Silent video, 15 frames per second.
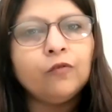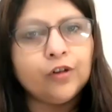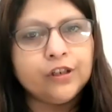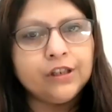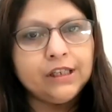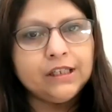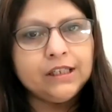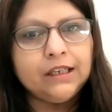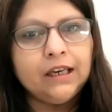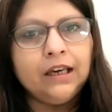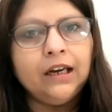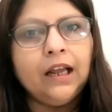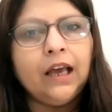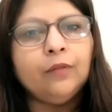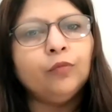for this
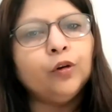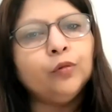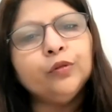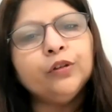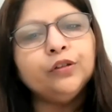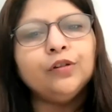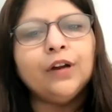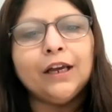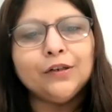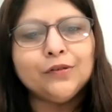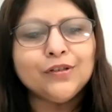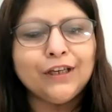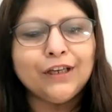year and what would you like to